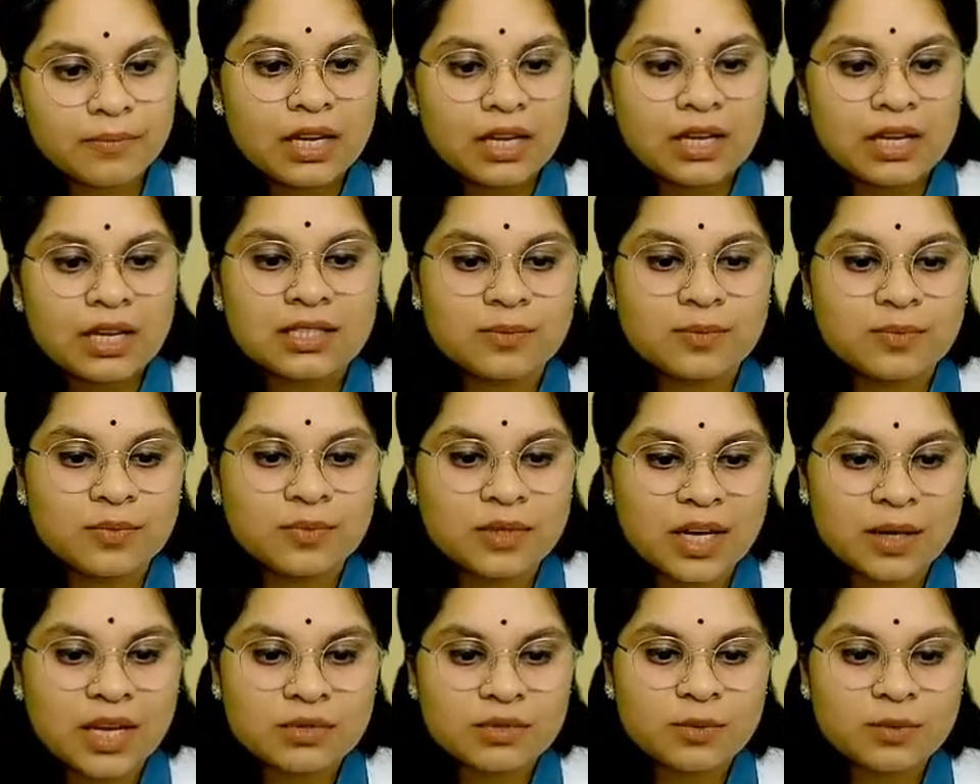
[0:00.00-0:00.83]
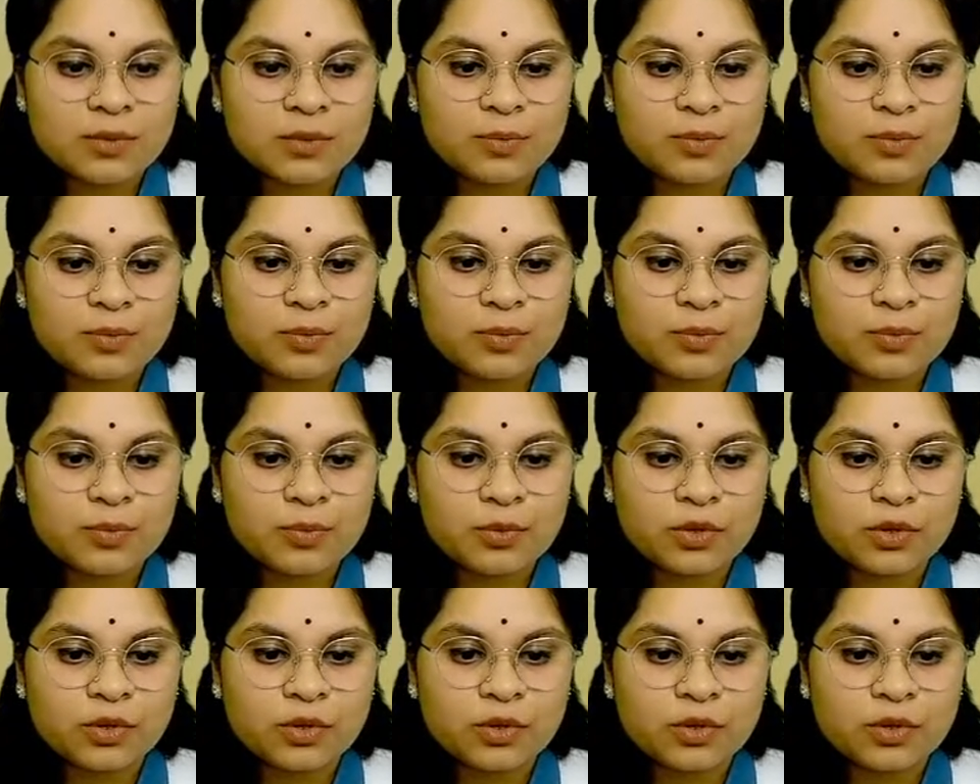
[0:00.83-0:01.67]
Sometimes the production of
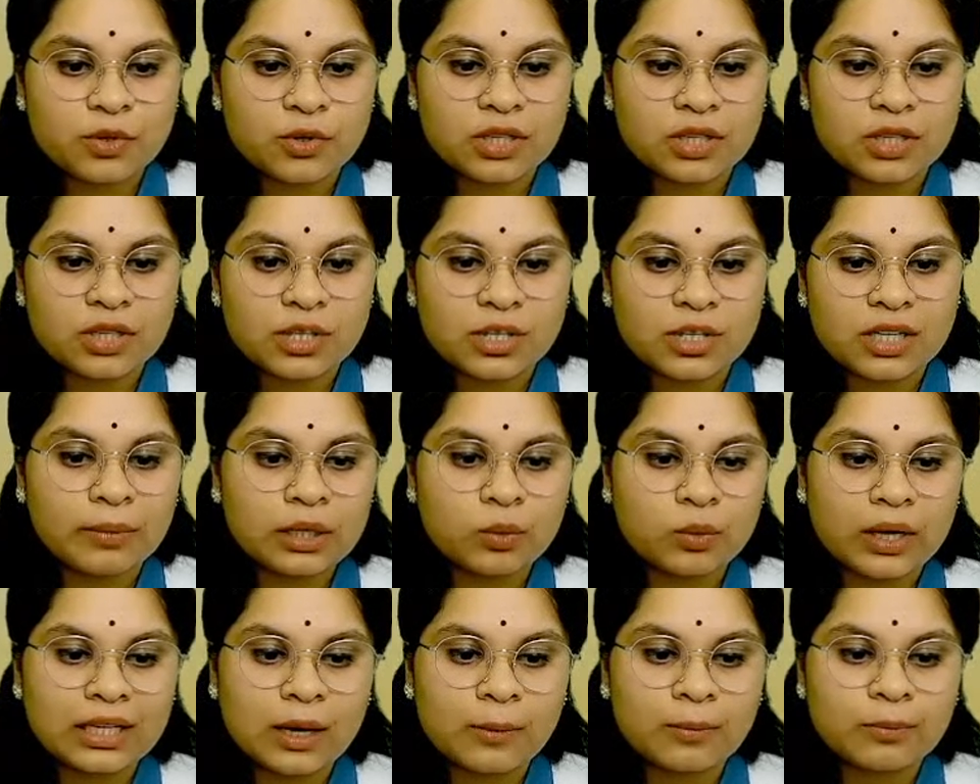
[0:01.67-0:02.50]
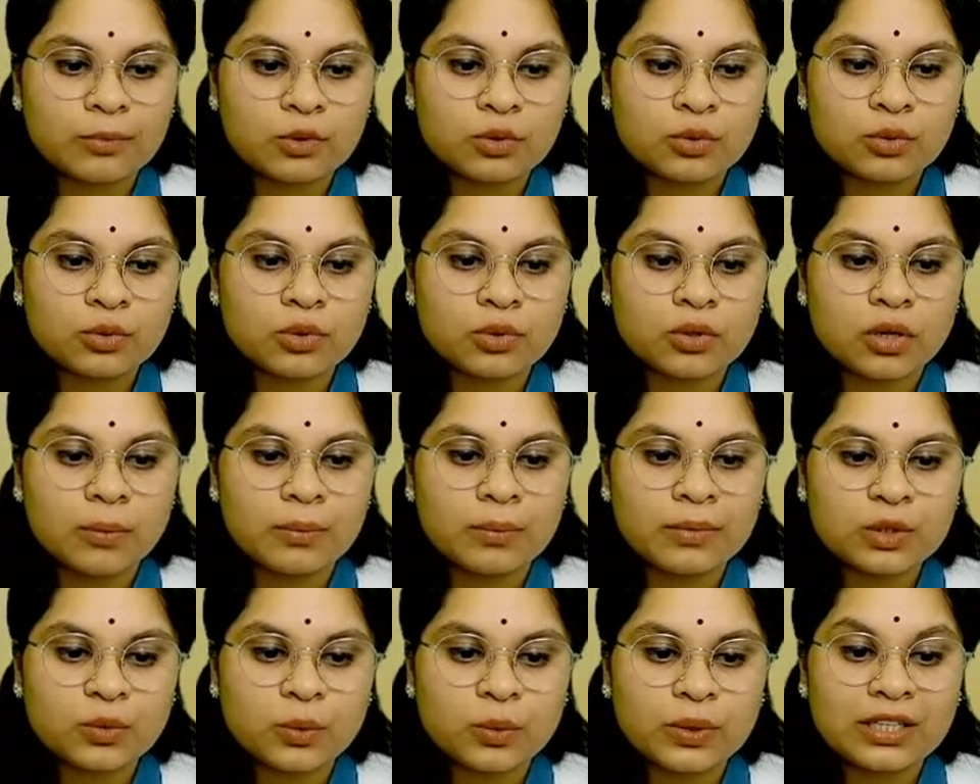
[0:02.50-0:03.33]
unemployment went up to
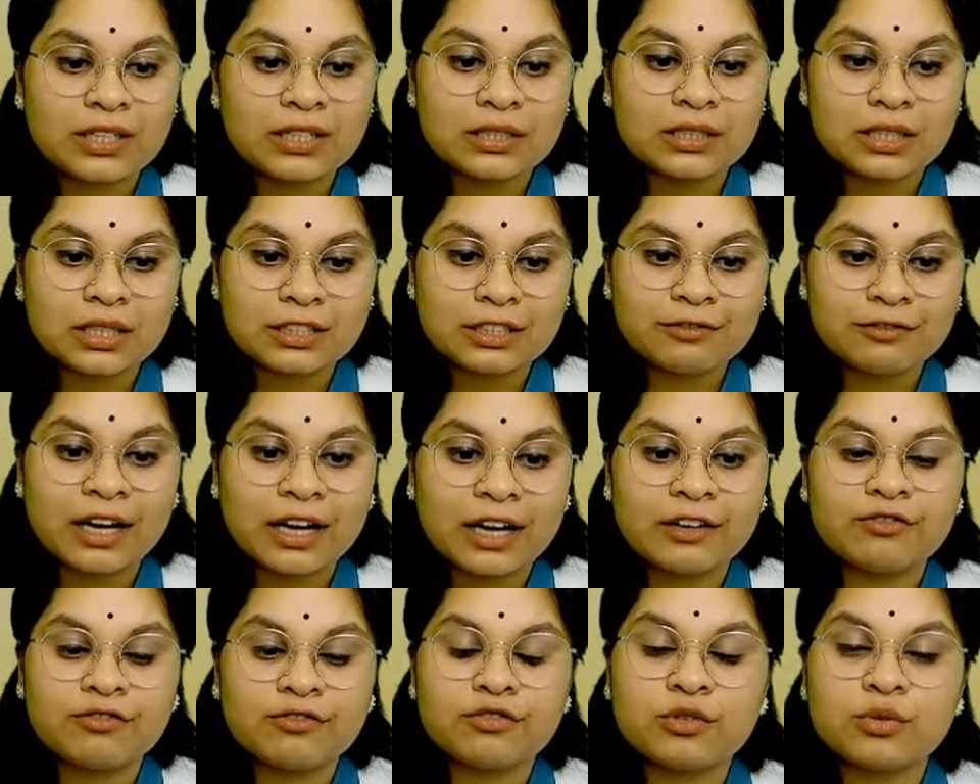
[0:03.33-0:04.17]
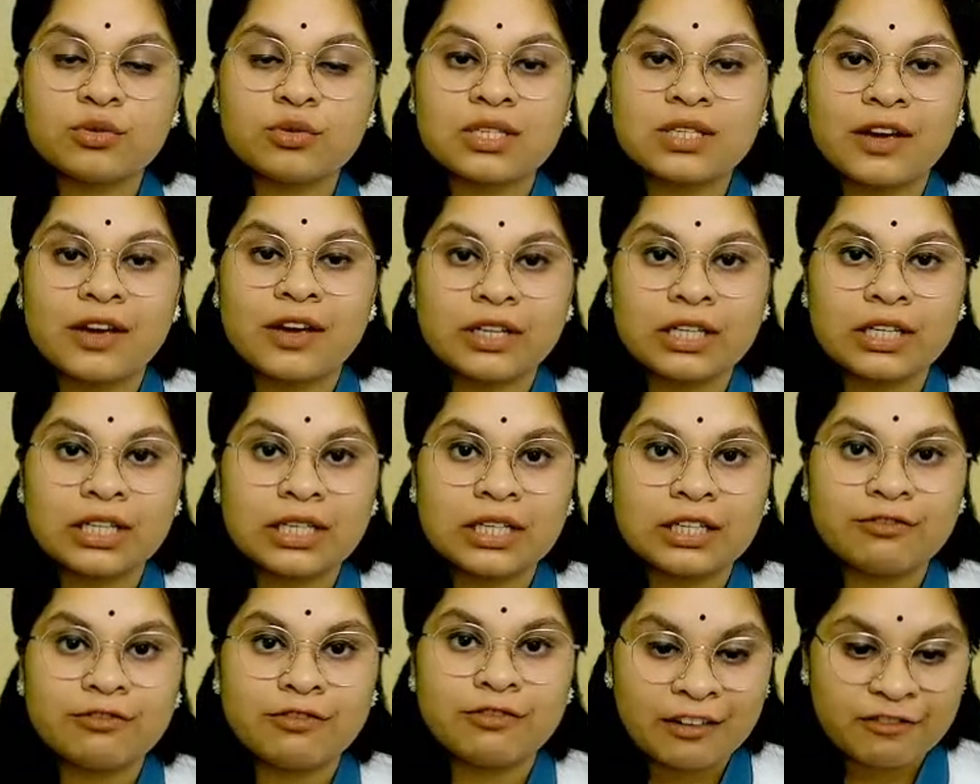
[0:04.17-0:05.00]
between 35 to
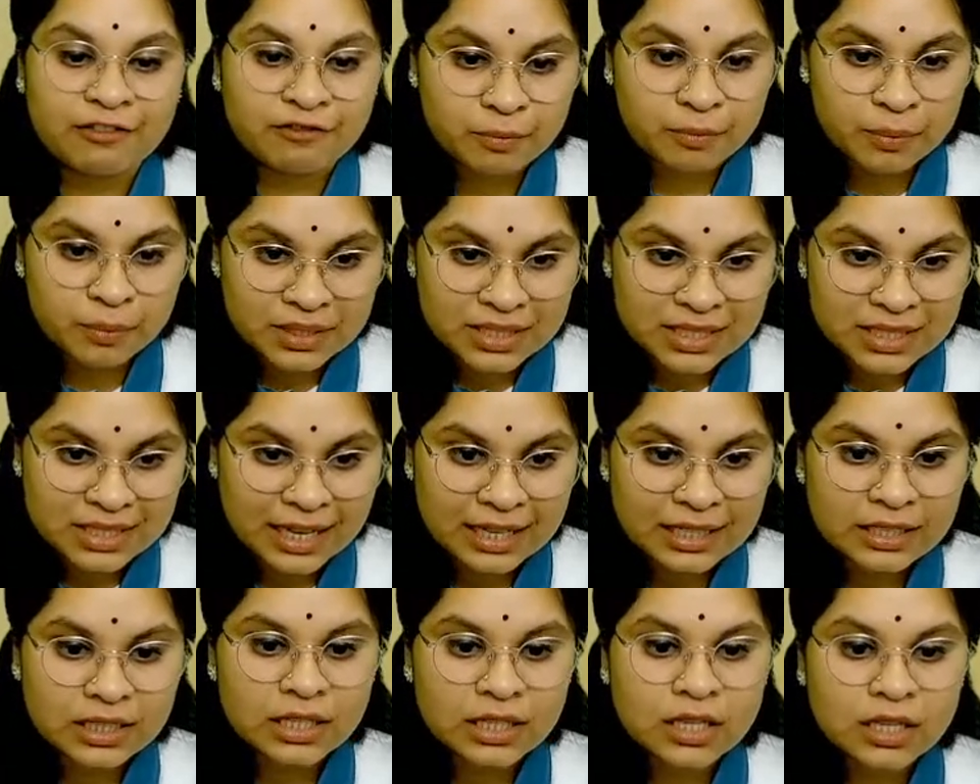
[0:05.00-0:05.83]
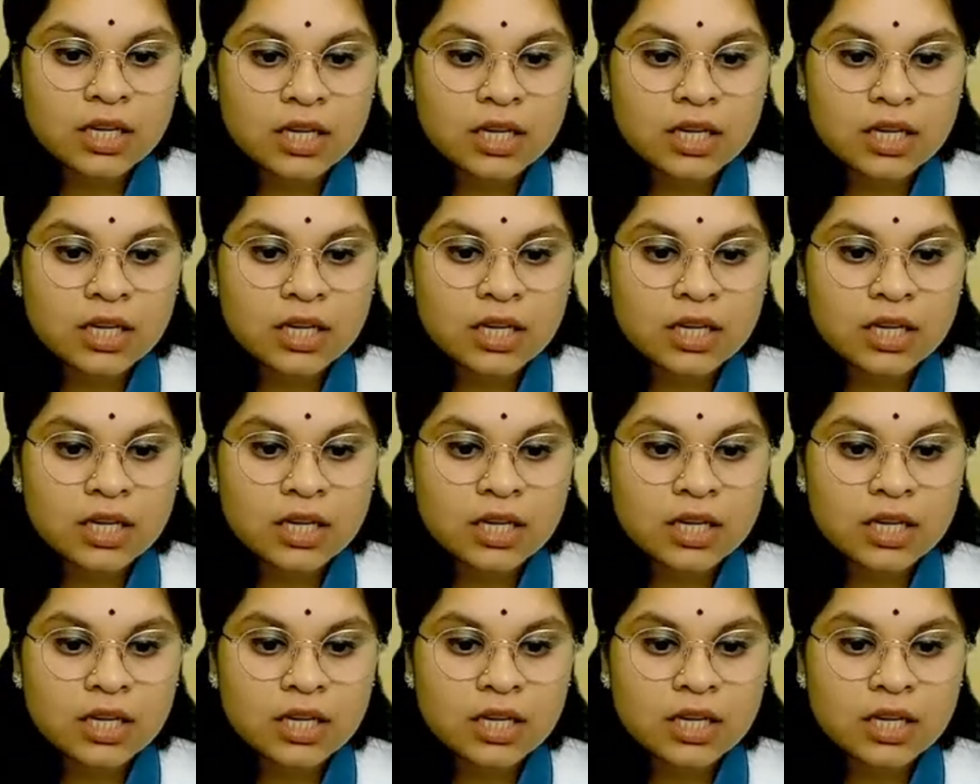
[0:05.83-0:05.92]
75%.